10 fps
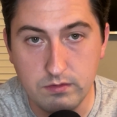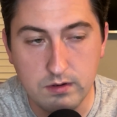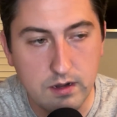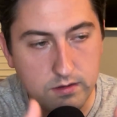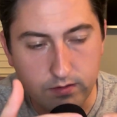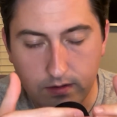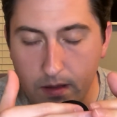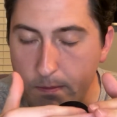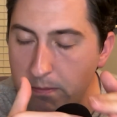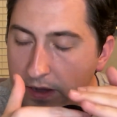God is
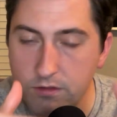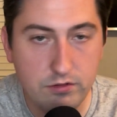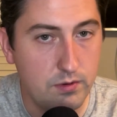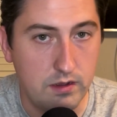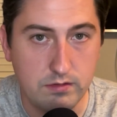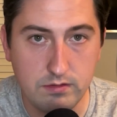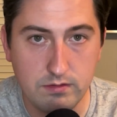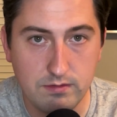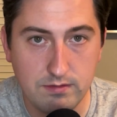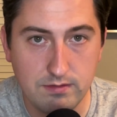committed to us,
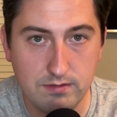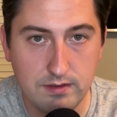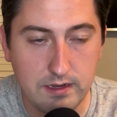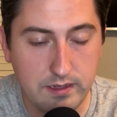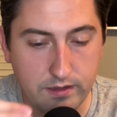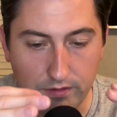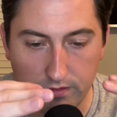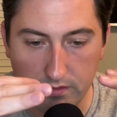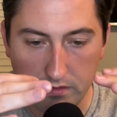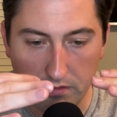and he
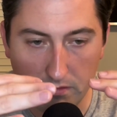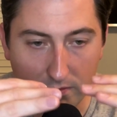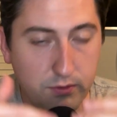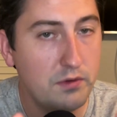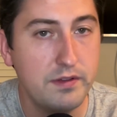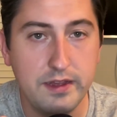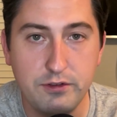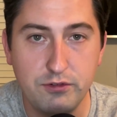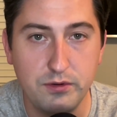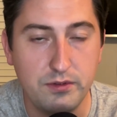has proven
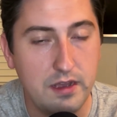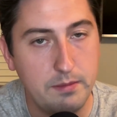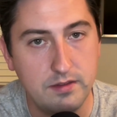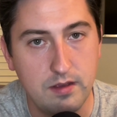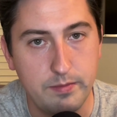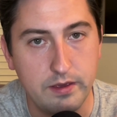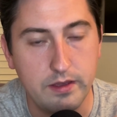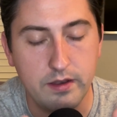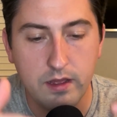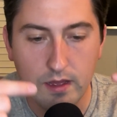that true time and time
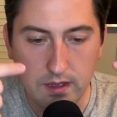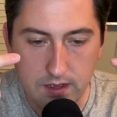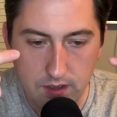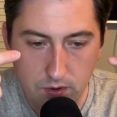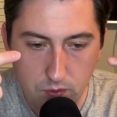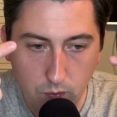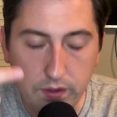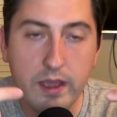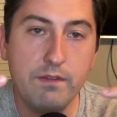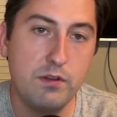again.
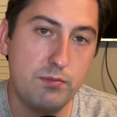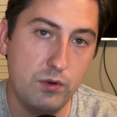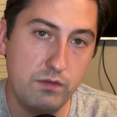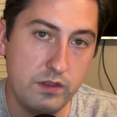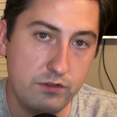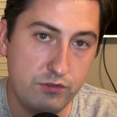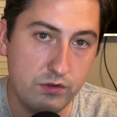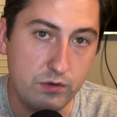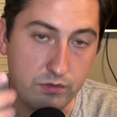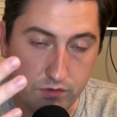We have to prove this
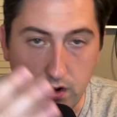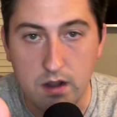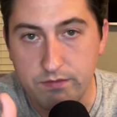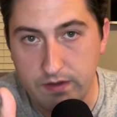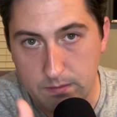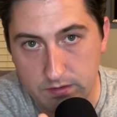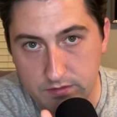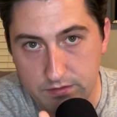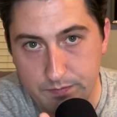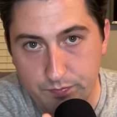true to our
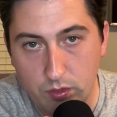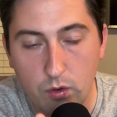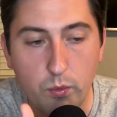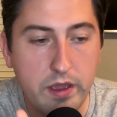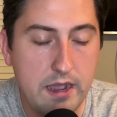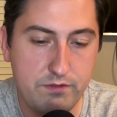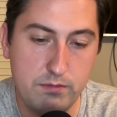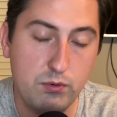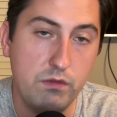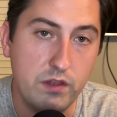families. We have to
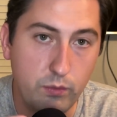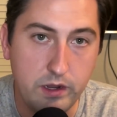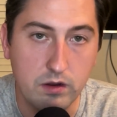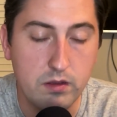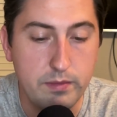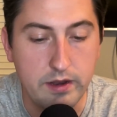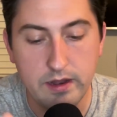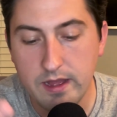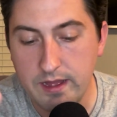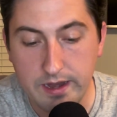prove that we are committed.
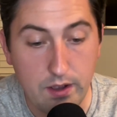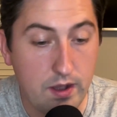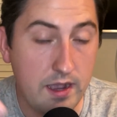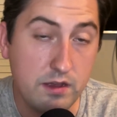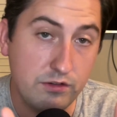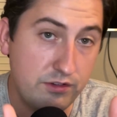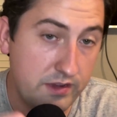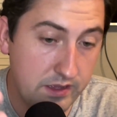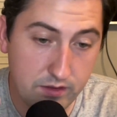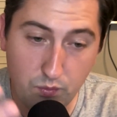Now, I
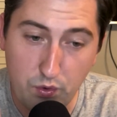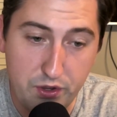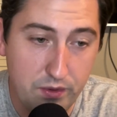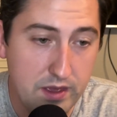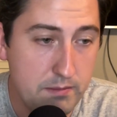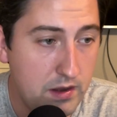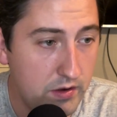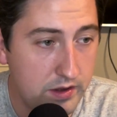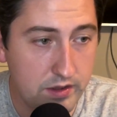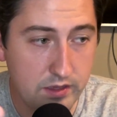understand when you get
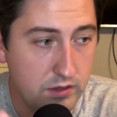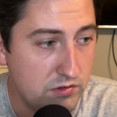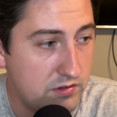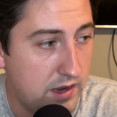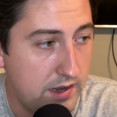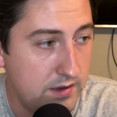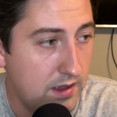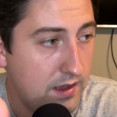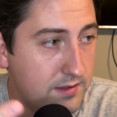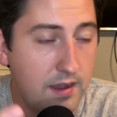married, you sign
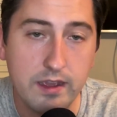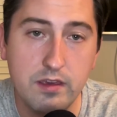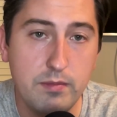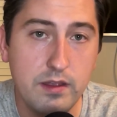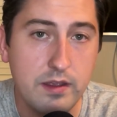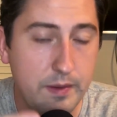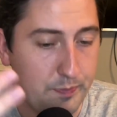a document.